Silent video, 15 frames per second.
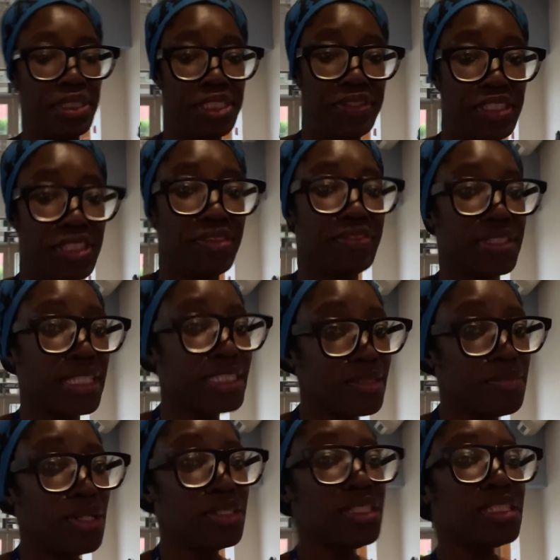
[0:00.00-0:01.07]
period of
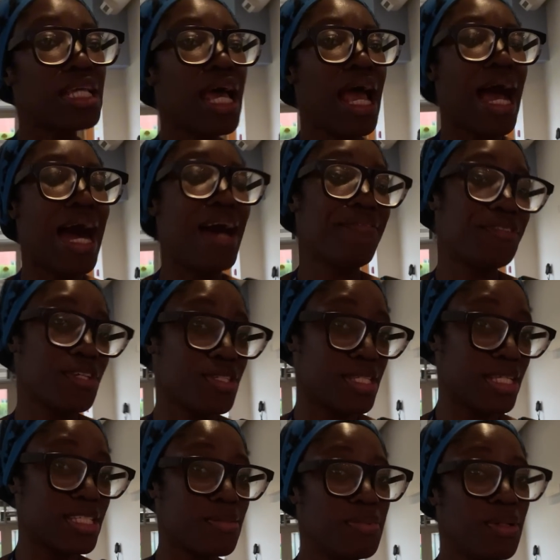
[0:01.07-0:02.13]
six months. After six